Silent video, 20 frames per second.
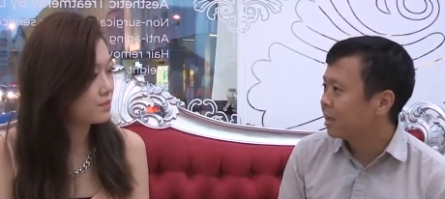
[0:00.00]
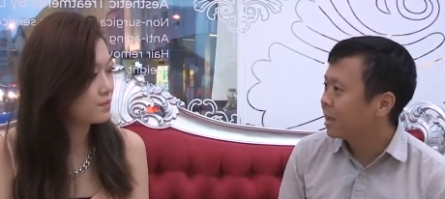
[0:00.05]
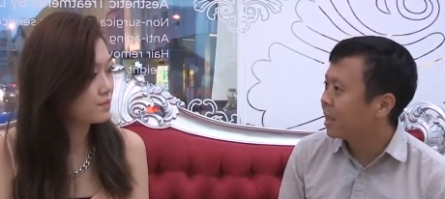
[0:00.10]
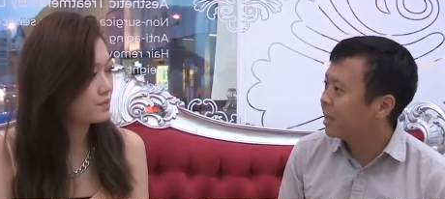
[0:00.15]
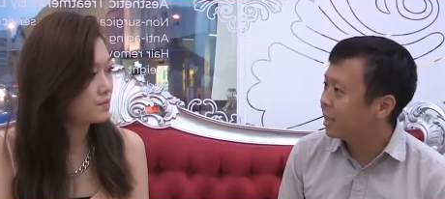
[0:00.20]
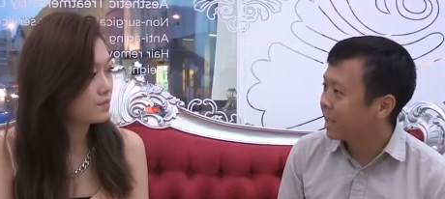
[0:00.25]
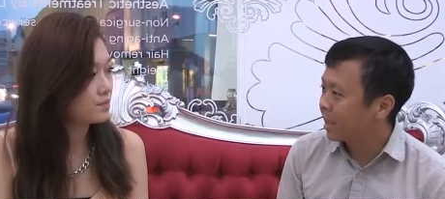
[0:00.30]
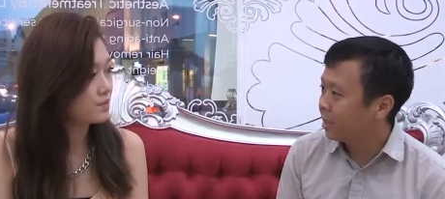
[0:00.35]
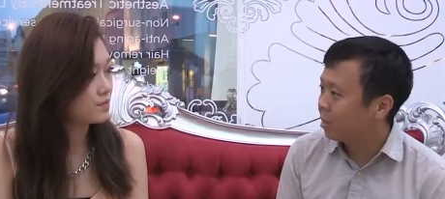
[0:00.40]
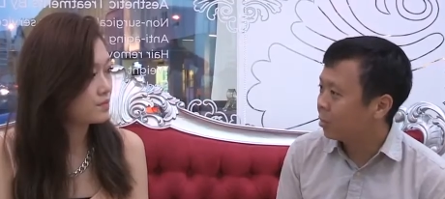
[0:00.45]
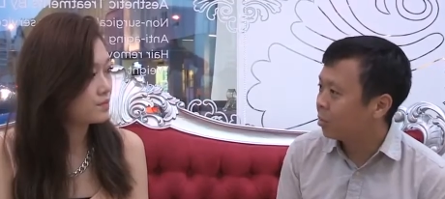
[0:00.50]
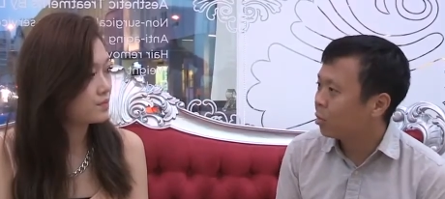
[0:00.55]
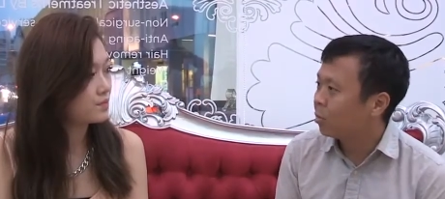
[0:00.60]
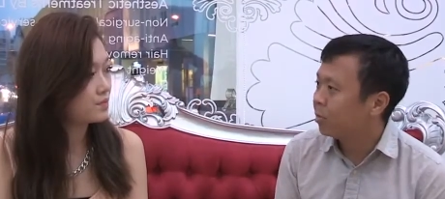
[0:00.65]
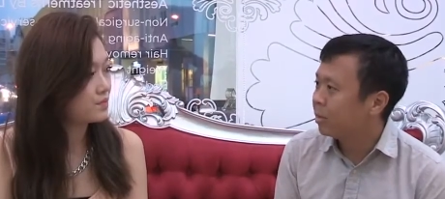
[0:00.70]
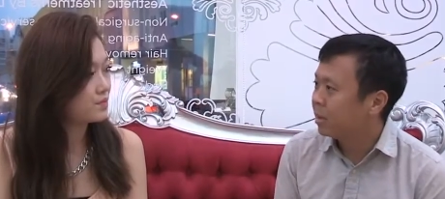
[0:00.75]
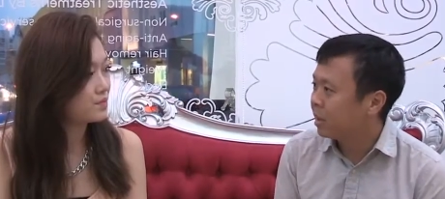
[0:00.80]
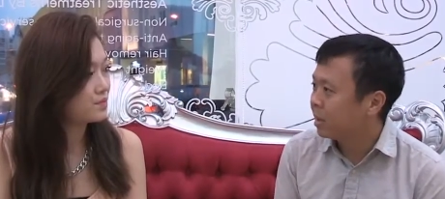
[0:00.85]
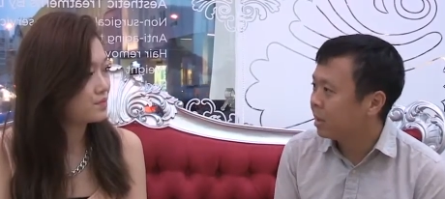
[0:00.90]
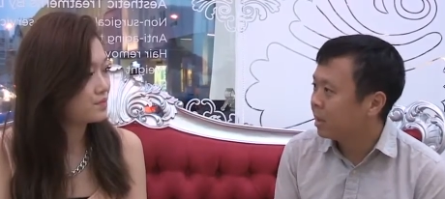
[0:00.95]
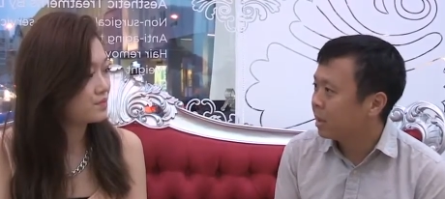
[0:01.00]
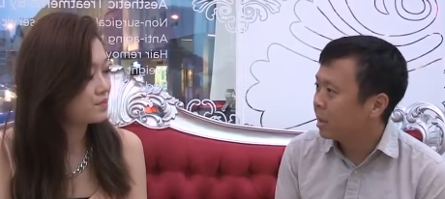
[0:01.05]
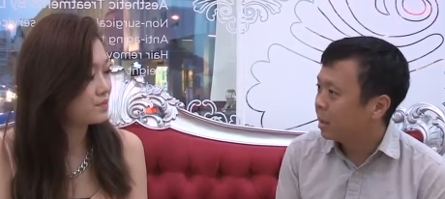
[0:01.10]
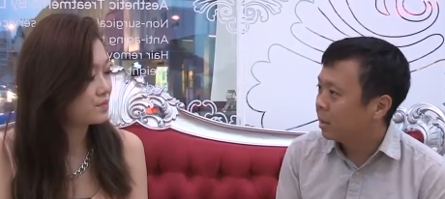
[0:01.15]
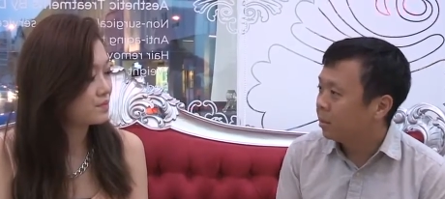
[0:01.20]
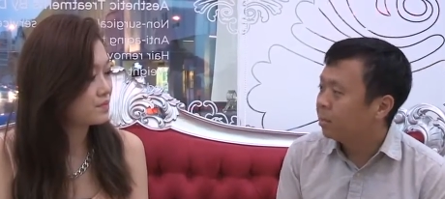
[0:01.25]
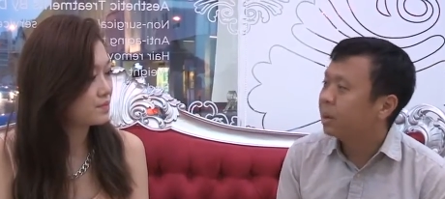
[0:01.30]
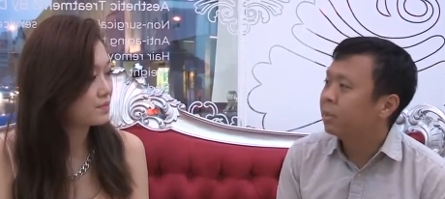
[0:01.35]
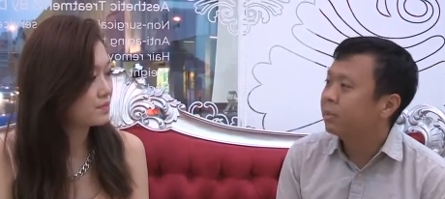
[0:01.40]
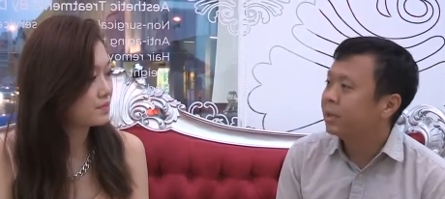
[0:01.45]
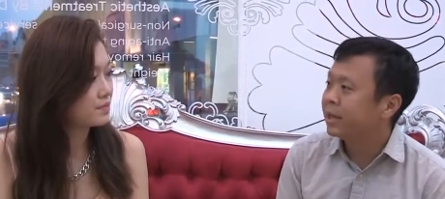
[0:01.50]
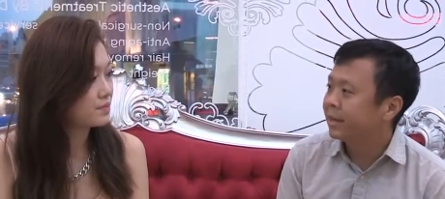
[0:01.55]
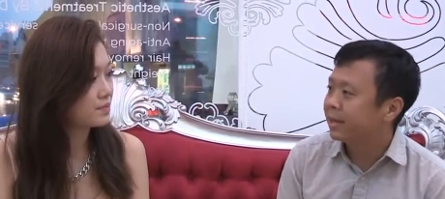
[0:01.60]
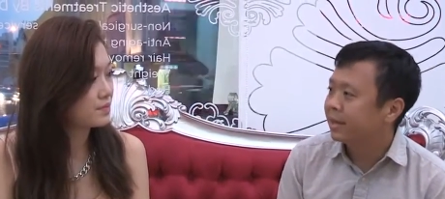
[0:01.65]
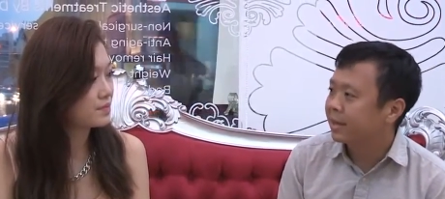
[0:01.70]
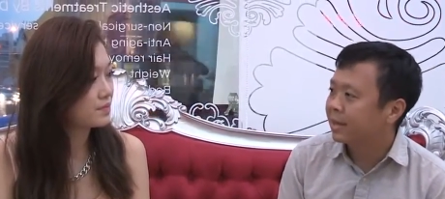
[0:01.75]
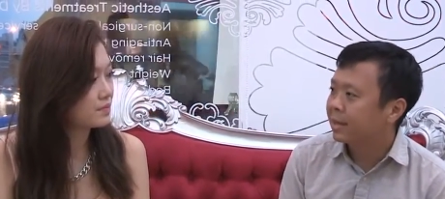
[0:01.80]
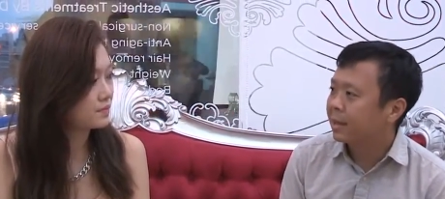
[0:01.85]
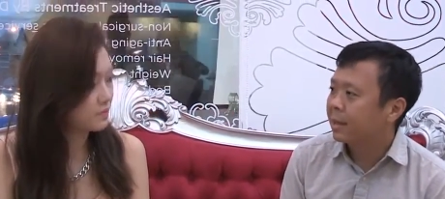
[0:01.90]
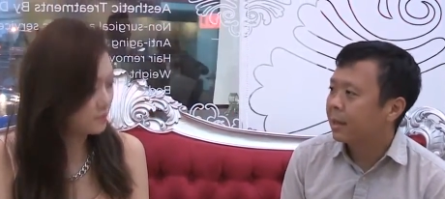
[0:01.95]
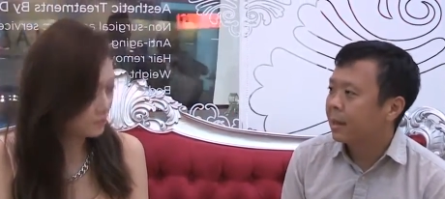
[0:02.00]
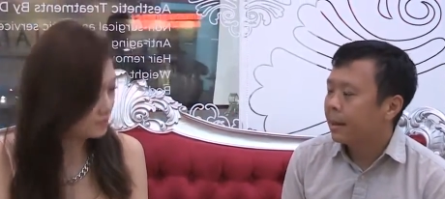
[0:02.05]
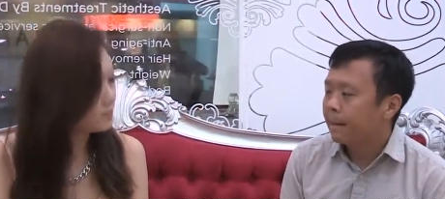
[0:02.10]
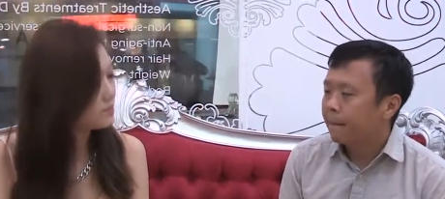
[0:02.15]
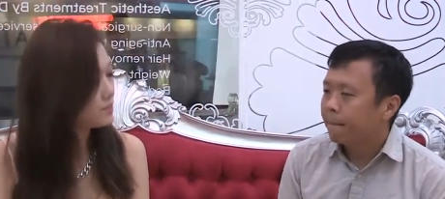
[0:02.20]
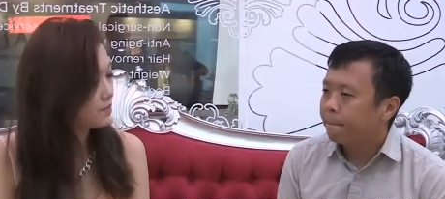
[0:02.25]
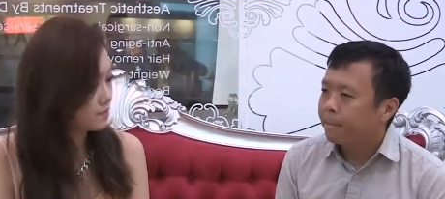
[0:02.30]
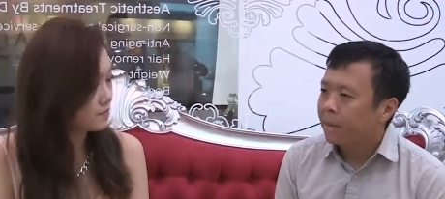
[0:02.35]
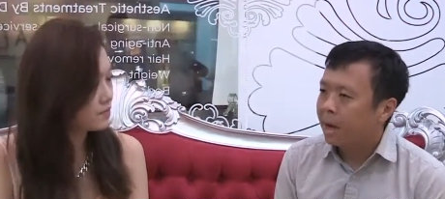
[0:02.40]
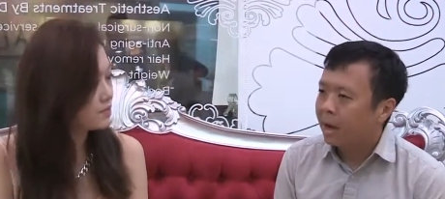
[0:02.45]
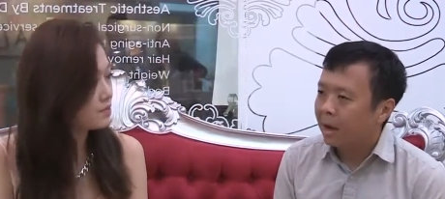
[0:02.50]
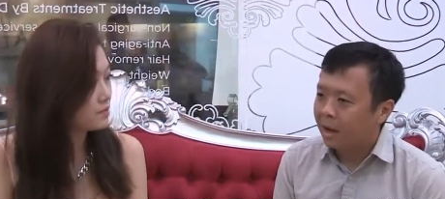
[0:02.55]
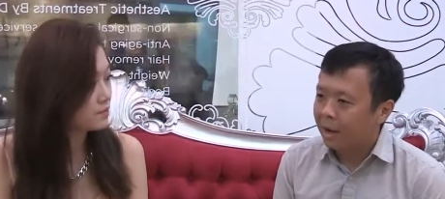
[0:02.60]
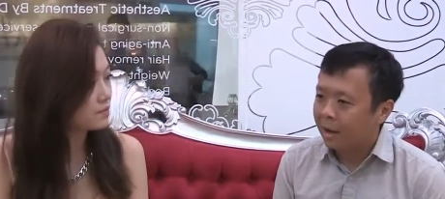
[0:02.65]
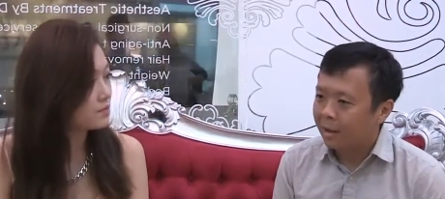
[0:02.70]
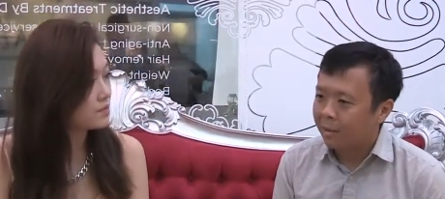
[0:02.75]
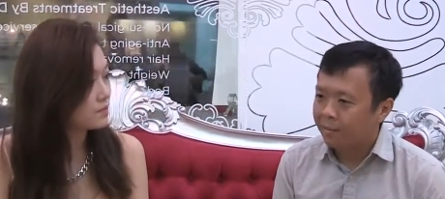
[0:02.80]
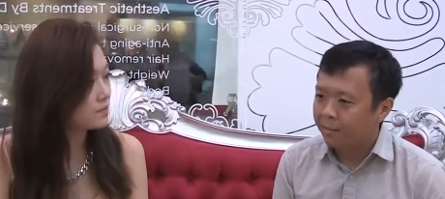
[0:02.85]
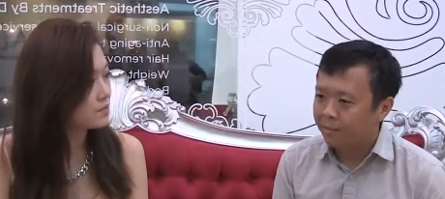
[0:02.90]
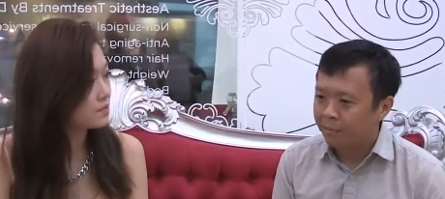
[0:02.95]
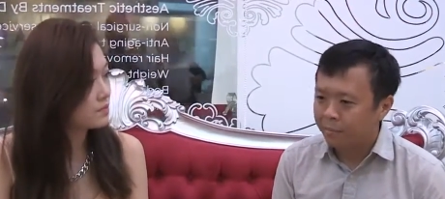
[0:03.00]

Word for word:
Speaker 1: that it can also be permanent. Um,